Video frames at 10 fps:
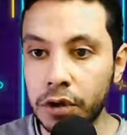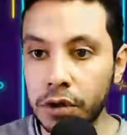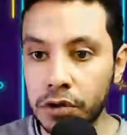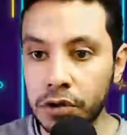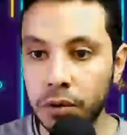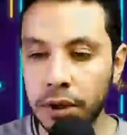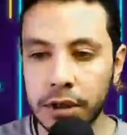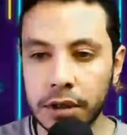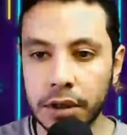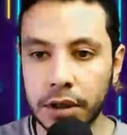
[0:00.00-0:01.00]
So
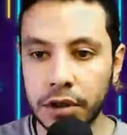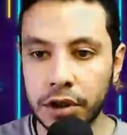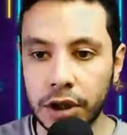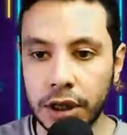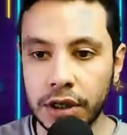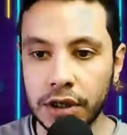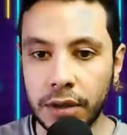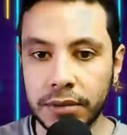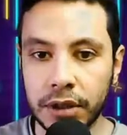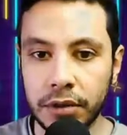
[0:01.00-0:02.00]
let's check
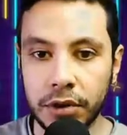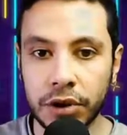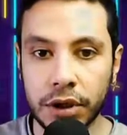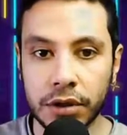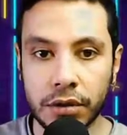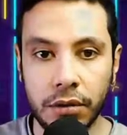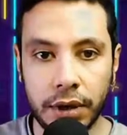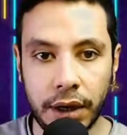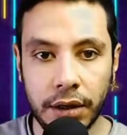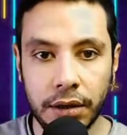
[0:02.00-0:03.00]
something which is
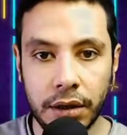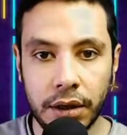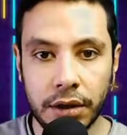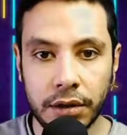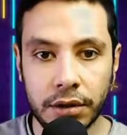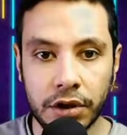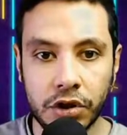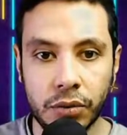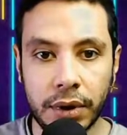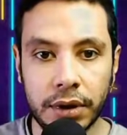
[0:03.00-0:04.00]
okay, this
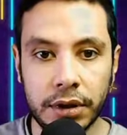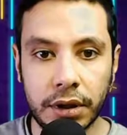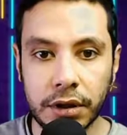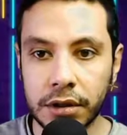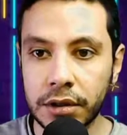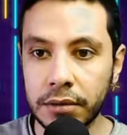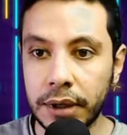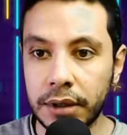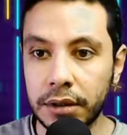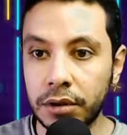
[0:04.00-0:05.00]
one is
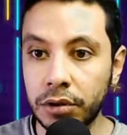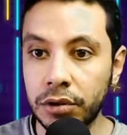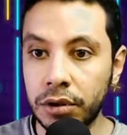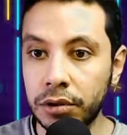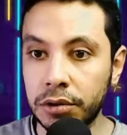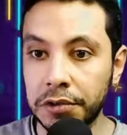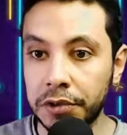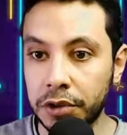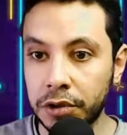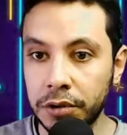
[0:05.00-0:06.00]
with good
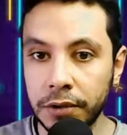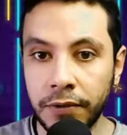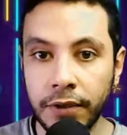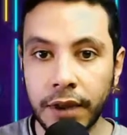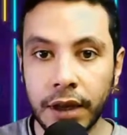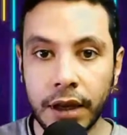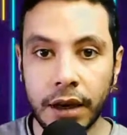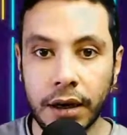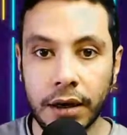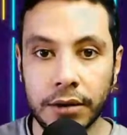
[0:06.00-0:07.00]
review,
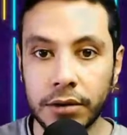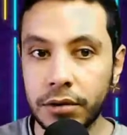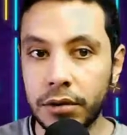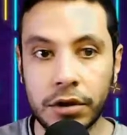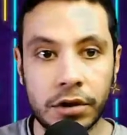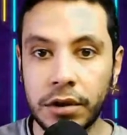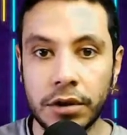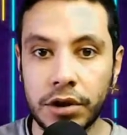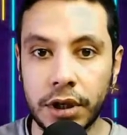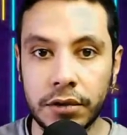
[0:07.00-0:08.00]
uh, so let's check it.